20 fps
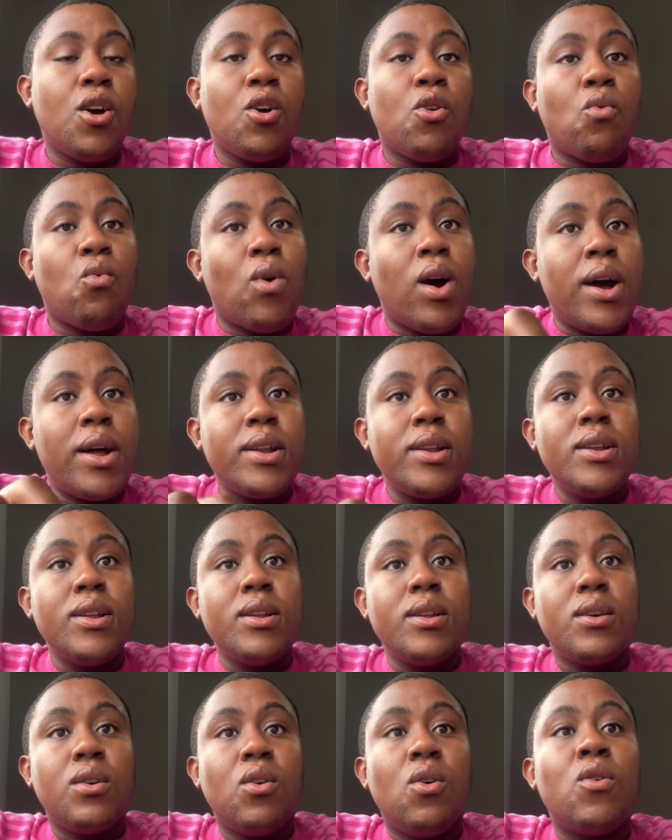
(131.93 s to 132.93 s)
One
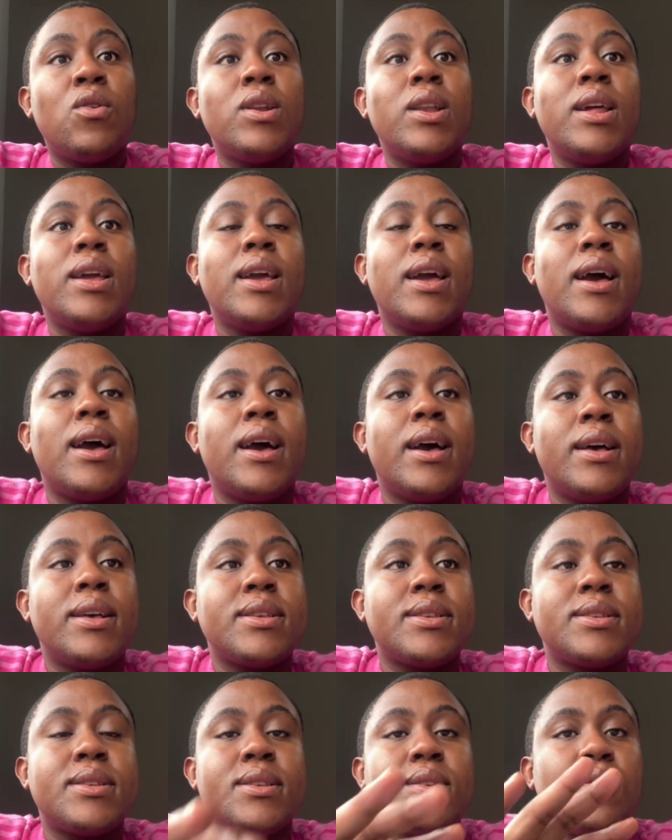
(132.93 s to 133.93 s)
only
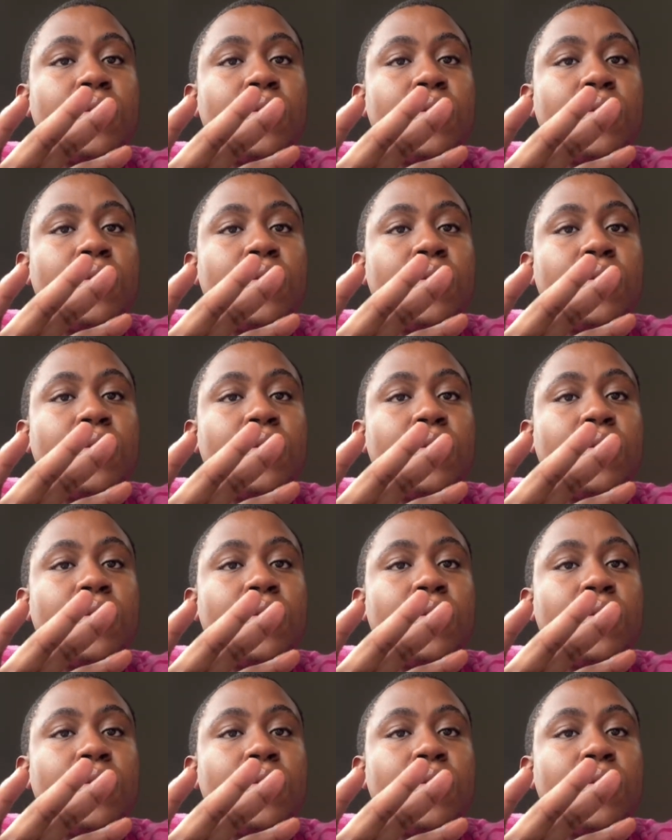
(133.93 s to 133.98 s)
has,